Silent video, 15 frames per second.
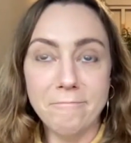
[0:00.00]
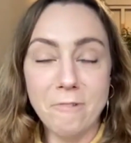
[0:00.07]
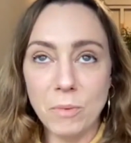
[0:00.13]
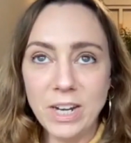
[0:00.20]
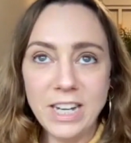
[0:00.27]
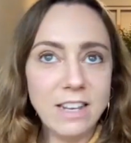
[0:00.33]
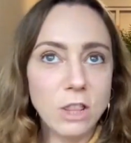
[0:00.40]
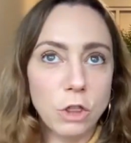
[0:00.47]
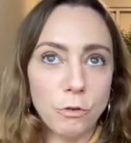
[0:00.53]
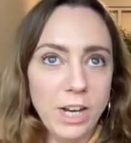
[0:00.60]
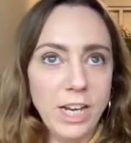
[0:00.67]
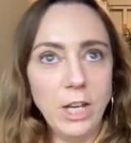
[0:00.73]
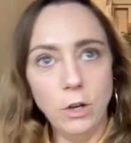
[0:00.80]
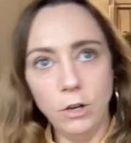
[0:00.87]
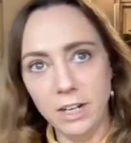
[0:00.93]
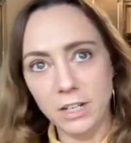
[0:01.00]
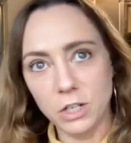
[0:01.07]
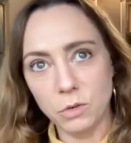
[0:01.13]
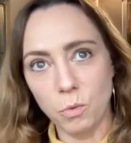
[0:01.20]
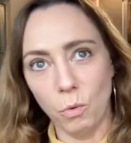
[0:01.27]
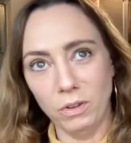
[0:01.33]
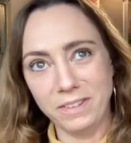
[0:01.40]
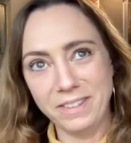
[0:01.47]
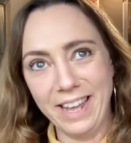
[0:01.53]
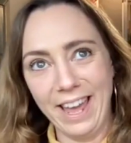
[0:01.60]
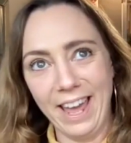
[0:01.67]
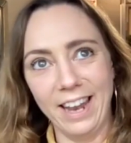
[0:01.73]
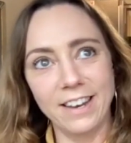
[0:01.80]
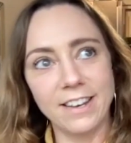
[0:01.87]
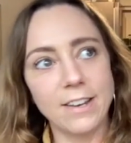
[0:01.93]
we did 3 units towards the
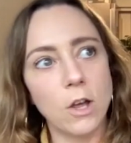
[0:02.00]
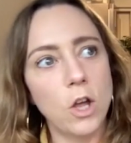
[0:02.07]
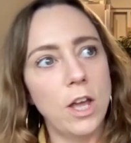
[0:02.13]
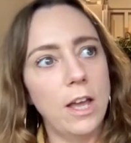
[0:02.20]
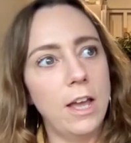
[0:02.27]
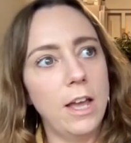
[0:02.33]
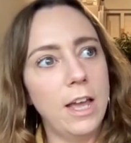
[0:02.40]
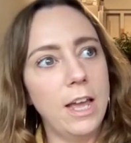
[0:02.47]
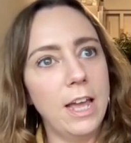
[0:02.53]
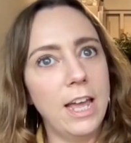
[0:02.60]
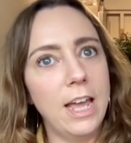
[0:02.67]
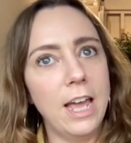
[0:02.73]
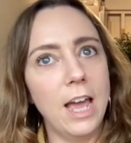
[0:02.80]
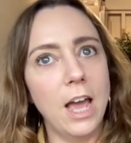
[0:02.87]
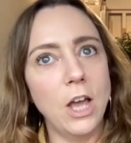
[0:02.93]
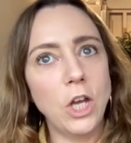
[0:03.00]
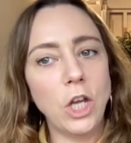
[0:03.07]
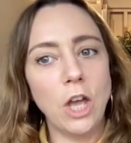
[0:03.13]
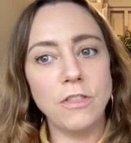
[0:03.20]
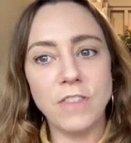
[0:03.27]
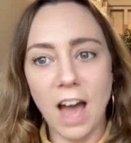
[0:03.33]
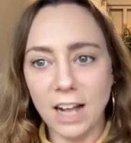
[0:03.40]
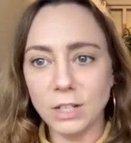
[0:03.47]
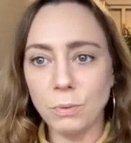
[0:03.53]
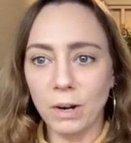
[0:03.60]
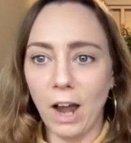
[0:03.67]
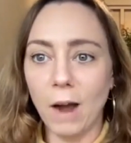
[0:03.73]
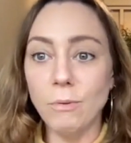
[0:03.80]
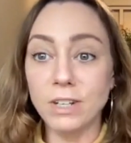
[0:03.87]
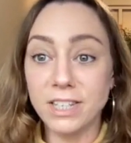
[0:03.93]
end, that's
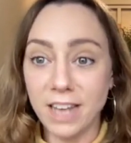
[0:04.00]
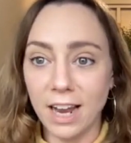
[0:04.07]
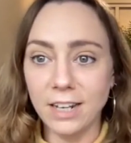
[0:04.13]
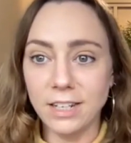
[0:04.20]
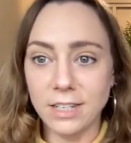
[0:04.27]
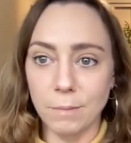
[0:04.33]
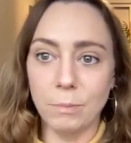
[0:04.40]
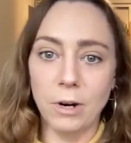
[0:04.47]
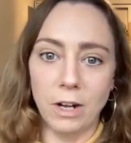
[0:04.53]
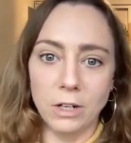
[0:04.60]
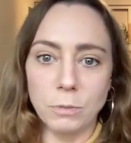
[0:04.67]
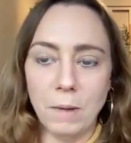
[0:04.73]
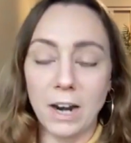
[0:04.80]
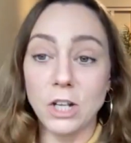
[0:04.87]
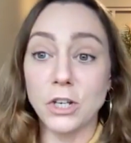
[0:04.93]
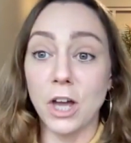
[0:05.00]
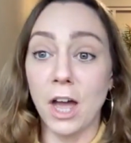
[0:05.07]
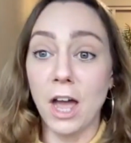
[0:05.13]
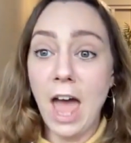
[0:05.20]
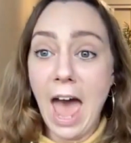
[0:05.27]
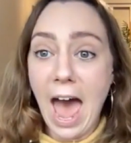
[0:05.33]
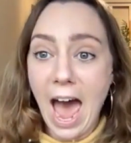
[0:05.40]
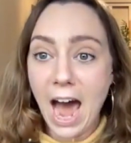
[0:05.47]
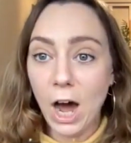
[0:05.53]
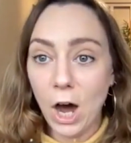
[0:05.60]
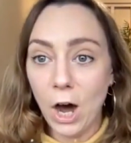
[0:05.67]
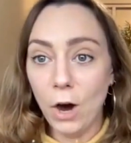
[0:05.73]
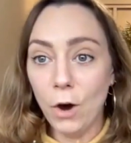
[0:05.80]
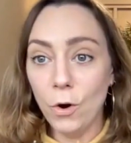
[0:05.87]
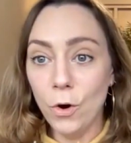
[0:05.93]
when I would say to the production manager,
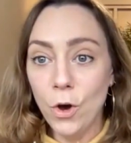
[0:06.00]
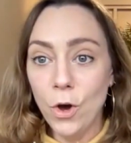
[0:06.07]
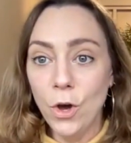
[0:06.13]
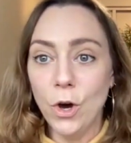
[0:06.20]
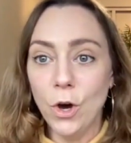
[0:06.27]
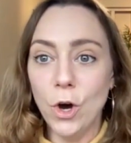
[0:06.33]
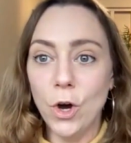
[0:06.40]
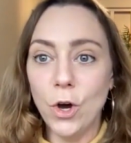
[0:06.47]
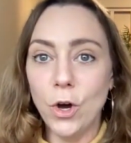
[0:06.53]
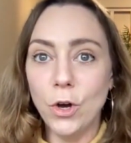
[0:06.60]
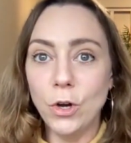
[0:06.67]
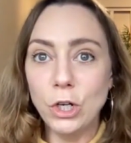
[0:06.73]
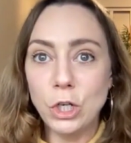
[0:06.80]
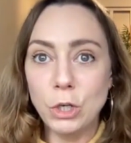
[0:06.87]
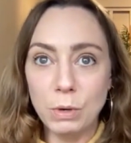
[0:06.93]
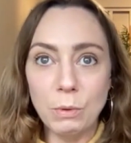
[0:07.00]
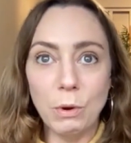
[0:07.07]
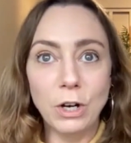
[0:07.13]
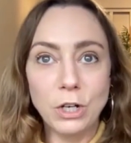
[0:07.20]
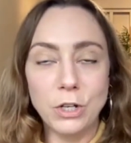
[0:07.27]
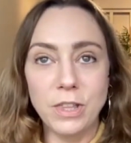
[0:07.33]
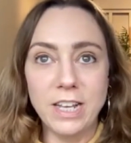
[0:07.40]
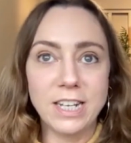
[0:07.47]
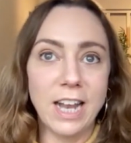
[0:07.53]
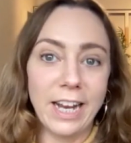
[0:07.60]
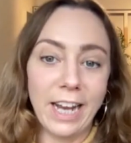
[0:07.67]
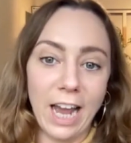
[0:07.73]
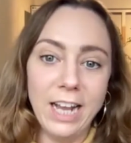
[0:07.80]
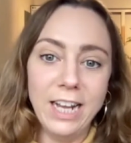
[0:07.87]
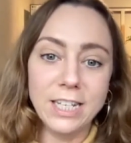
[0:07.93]
how do we want to do this?
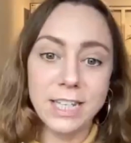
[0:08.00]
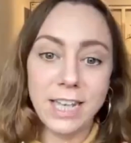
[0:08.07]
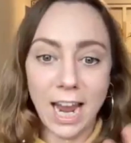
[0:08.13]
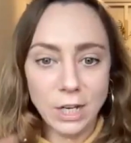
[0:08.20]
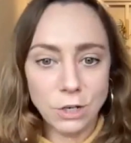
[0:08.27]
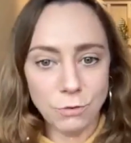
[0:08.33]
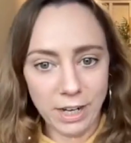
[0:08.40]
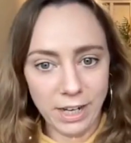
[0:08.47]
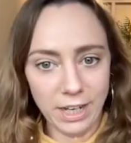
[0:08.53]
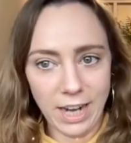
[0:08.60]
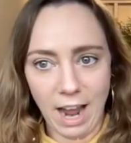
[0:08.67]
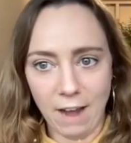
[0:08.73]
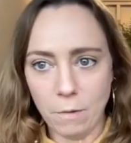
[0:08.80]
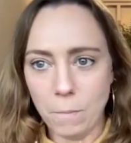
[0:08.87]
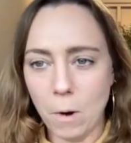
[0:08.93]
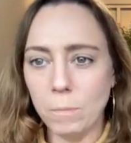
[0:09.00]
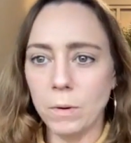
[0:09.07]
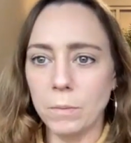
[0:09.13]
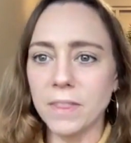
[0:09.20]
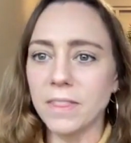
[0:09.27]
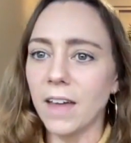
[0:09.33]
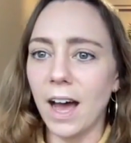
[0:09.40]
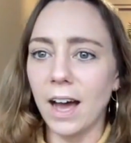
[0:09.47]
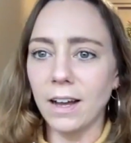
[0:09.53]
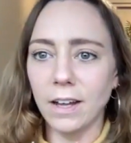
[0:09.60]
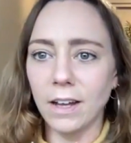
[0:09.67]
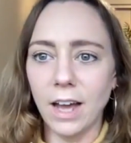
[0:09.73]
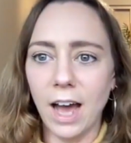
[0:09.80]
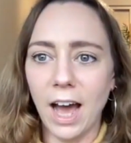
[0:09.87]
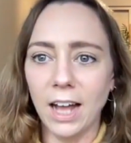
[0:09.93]
Like, is catering going to have a problem with that?
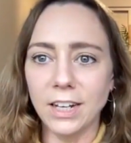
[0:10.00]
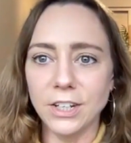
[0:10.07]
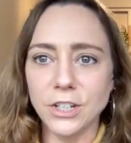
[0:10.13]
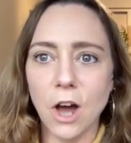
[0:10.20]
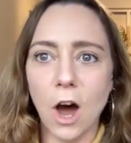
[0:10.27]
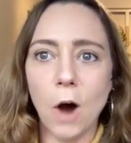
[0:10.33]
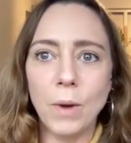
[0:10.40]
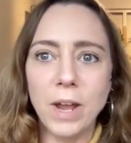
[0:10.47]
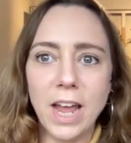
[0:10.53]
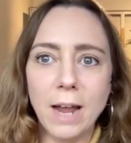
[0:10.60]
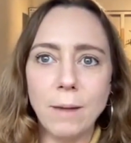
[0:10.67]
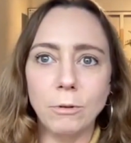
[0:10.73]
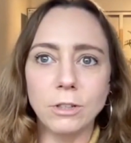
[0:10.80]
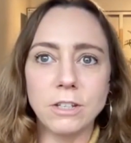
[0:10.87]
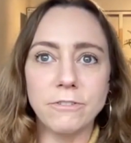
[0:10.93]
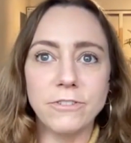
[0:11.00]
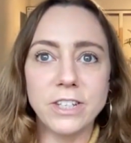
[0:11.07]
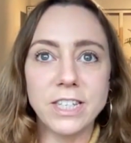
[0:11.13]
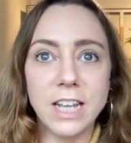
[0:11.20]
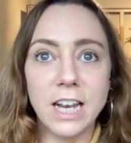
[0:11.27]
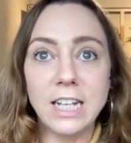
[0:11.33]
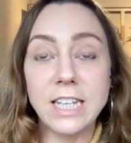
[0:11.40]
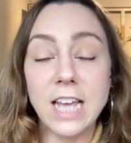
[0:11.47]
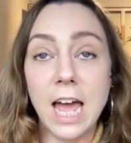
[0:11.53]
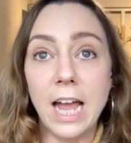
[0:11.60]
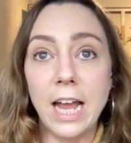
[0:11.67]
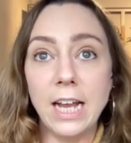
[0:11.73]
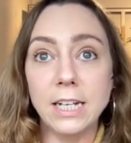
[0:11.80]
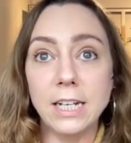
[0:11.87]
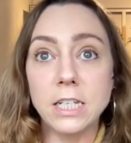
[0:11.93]
And are we able to
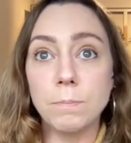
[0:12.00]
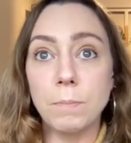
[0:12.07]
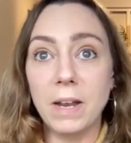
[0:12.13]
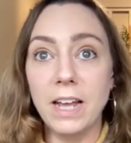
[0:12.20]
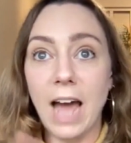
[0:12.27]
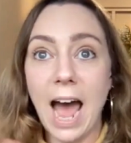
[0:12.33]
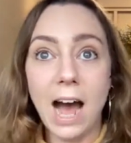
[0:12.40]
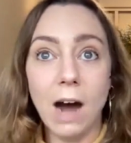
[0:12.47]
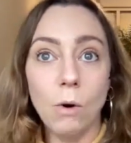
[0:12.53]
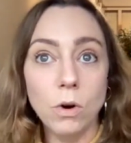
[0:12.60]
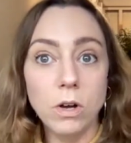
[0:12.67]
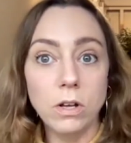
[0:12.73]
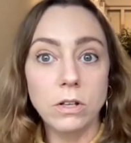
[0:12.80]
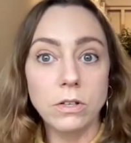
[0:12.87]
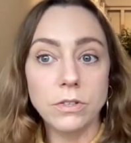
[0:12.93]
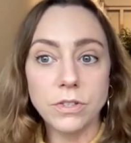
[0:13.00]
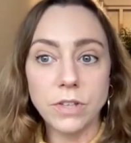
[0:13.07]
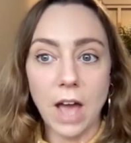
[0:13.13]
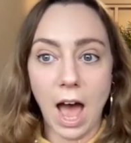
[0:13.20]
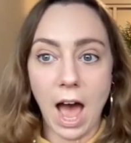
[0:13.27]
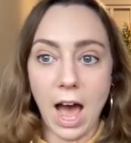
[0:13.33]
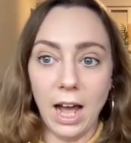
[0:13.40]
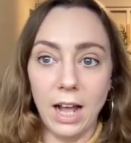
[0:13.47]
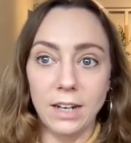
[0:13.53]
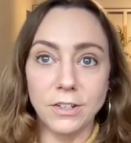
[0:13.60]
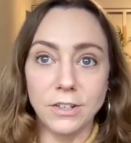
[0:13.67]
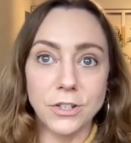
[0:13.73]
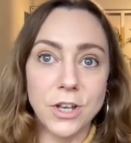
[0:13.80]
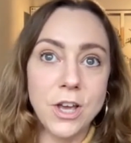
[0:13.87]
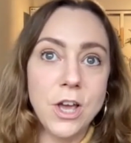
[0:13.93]
facilitate split hours? And